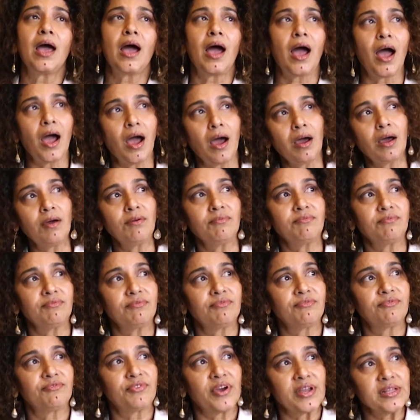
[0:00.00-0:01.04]
Our
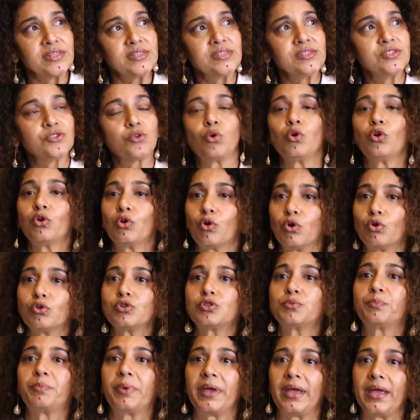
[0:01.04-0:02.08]
funds all go
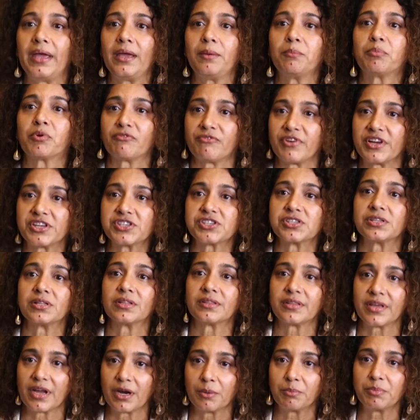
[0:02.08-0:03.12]
to paying professional
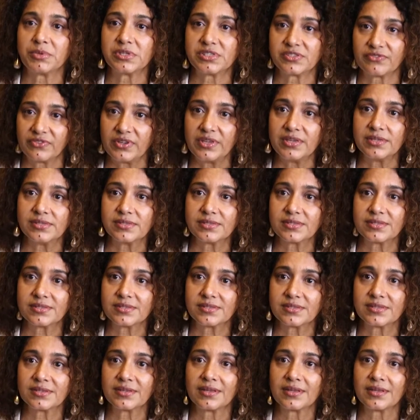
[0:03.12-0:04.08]
therapist fees.